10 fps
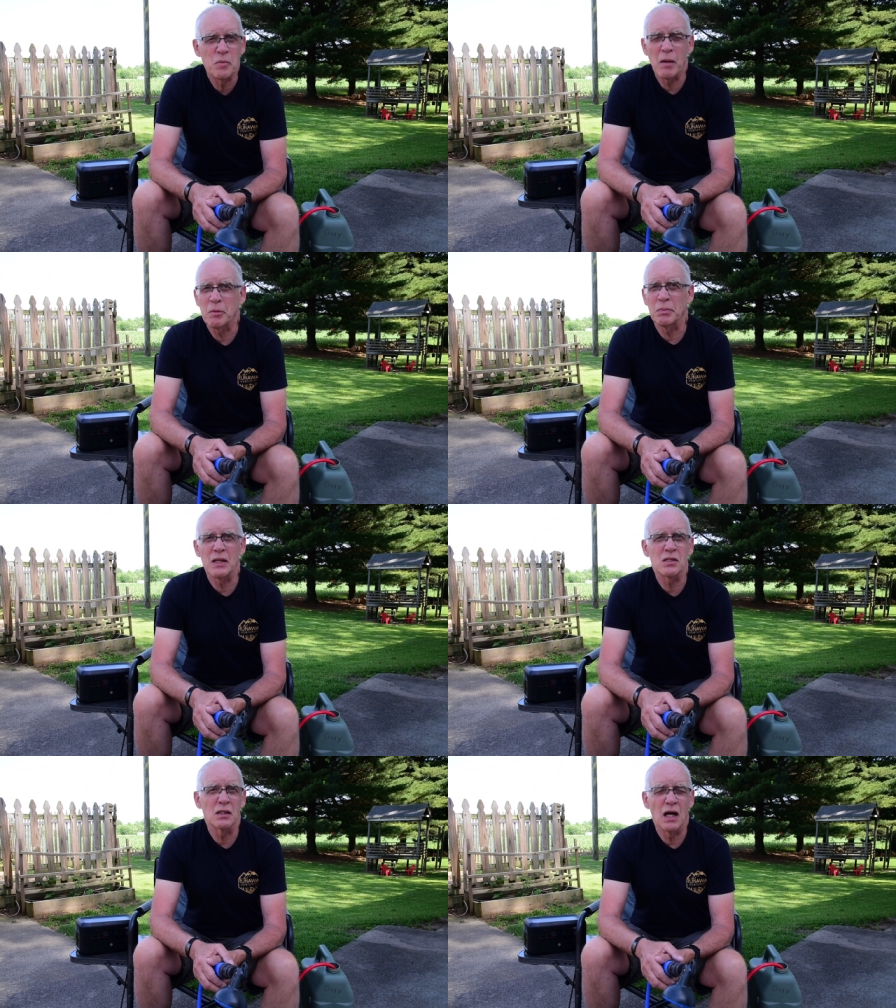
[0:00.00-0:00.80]
paper
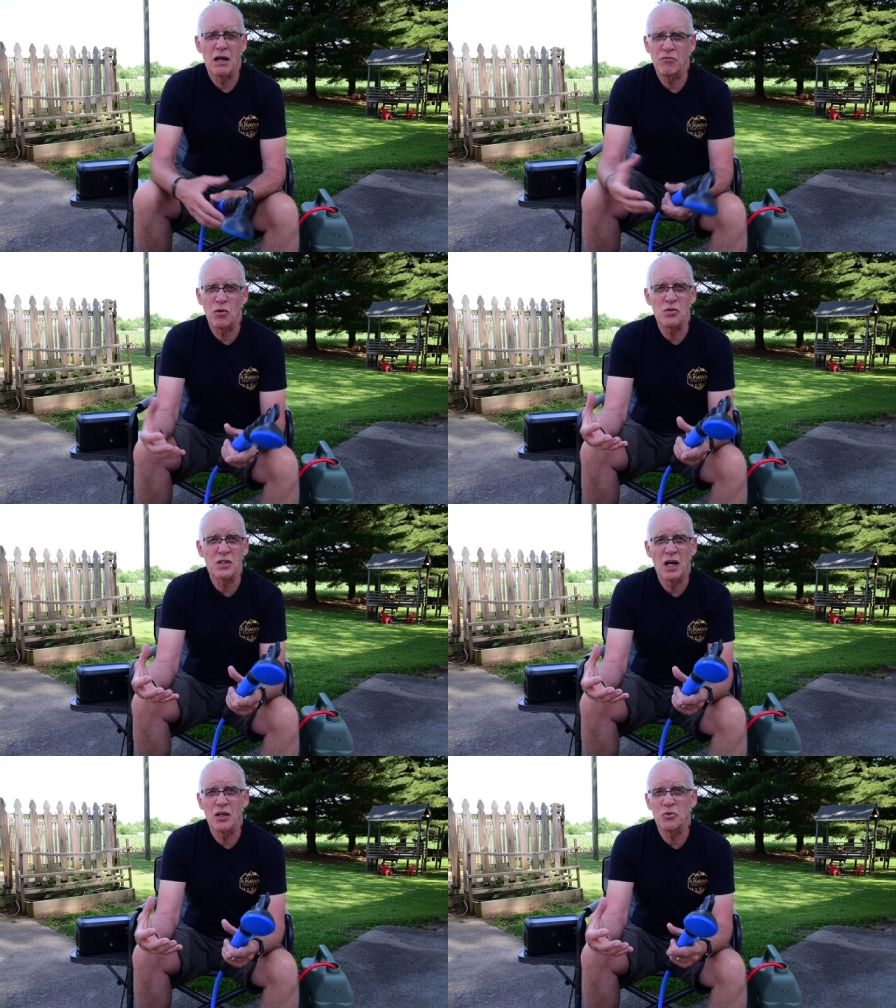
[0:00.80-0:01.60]
plates a lot,
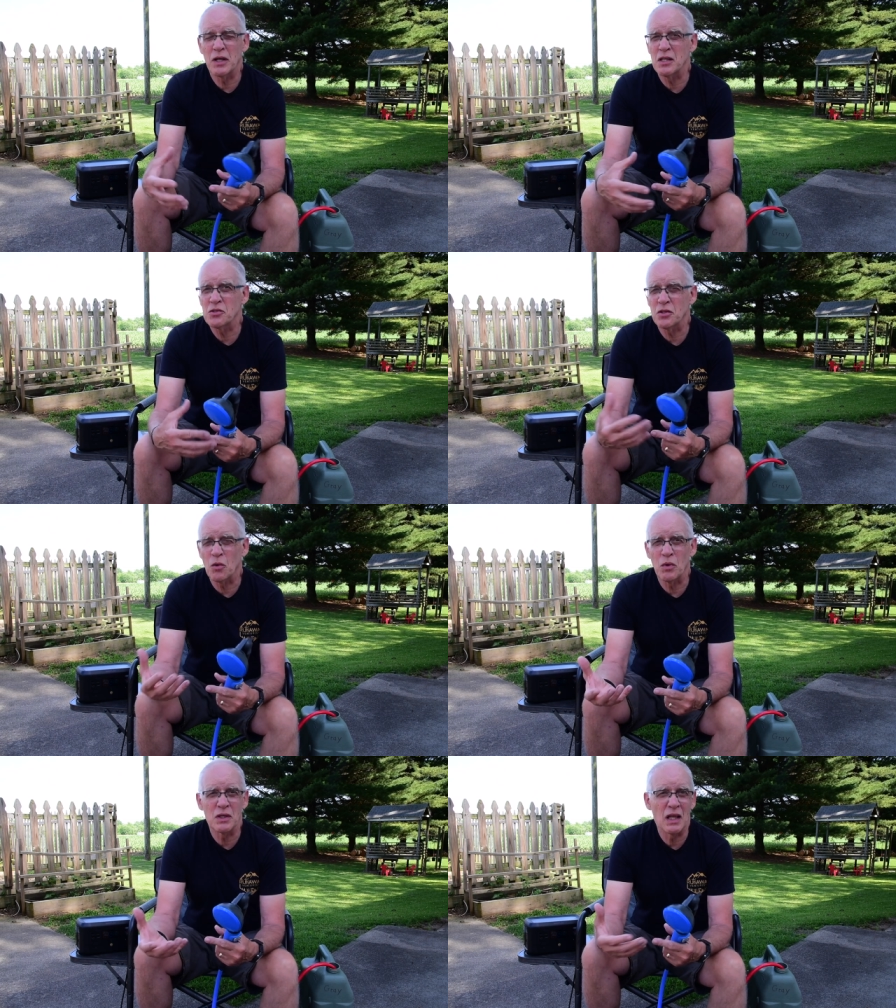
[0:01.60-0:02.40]
frozen entrees, so there
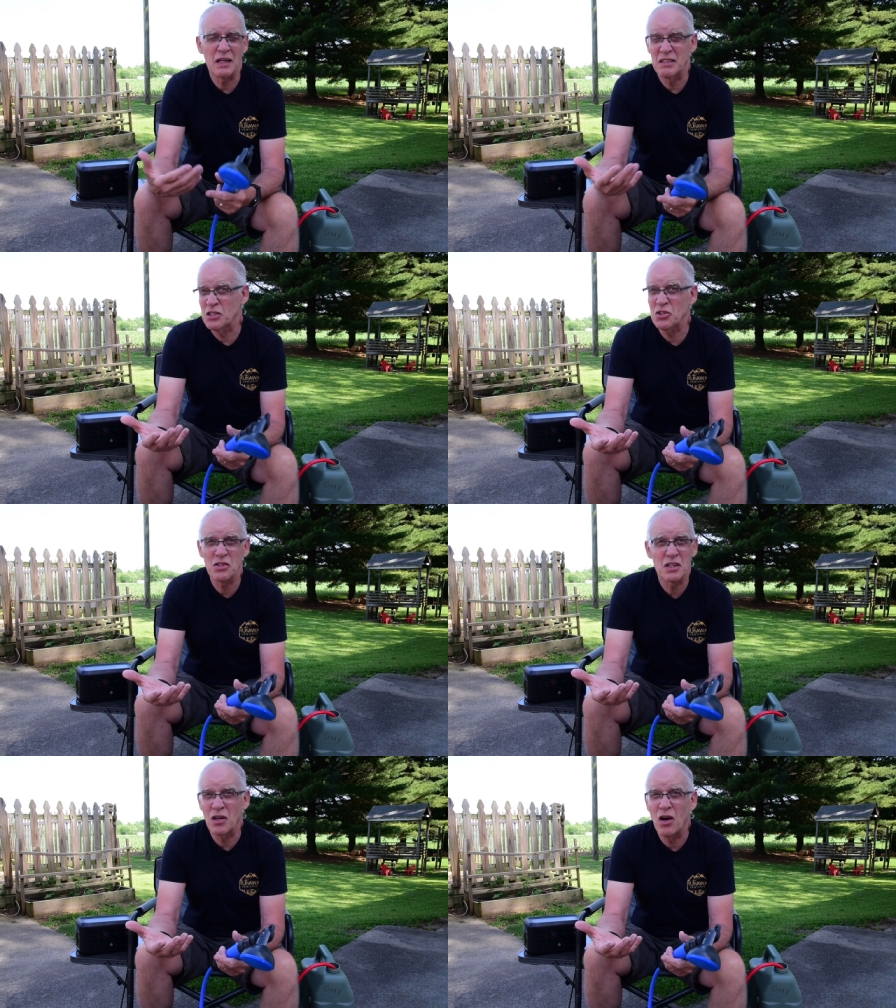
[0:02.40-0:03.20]
wasn't a lot of
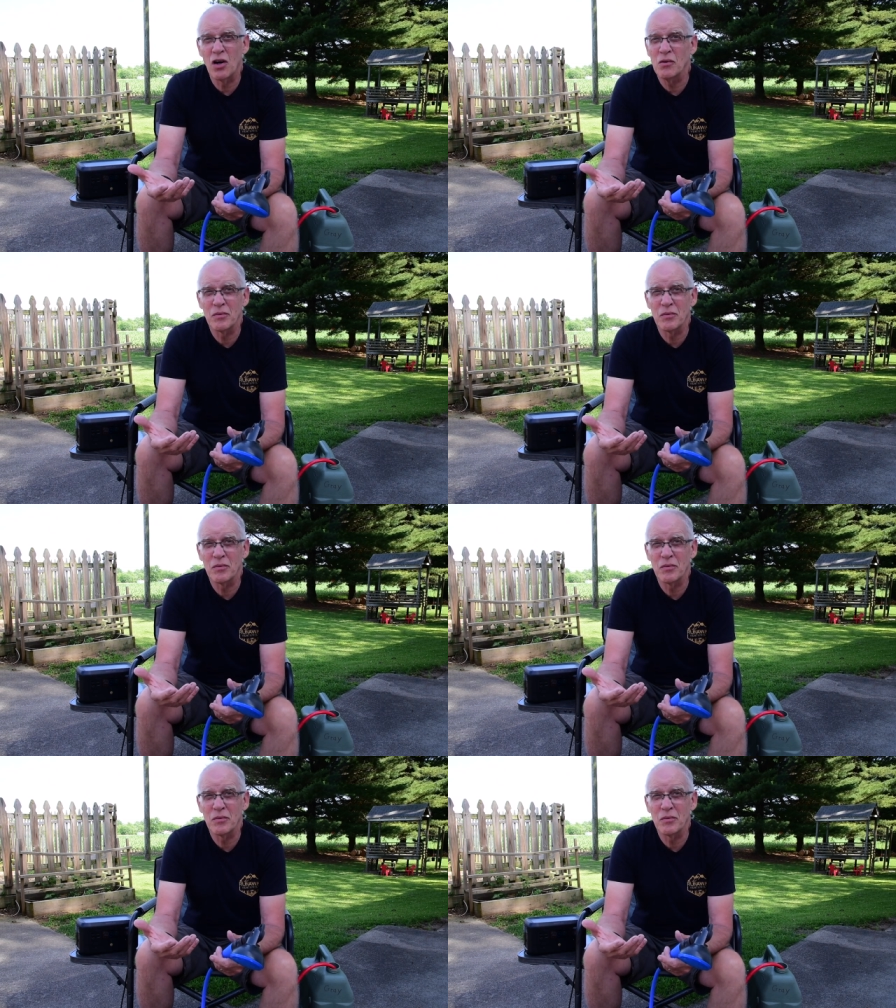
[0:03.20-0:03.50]
dishes at all.